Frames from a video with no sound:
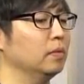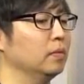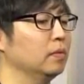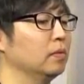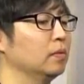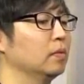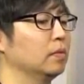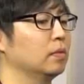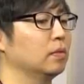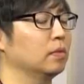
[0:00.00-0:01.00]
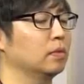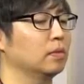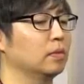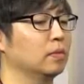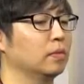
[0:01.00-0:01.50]

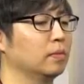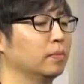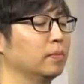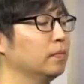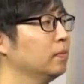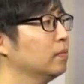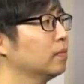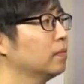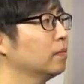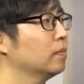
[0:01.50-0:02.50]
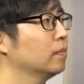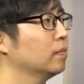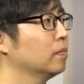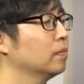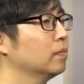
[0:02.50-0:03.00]

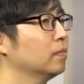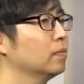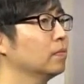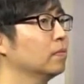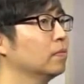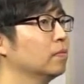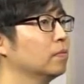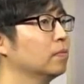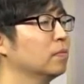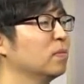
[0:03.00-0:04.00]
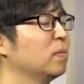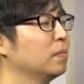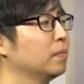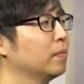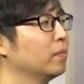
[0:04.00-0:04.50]

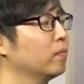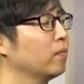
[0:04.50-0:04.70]
(silent)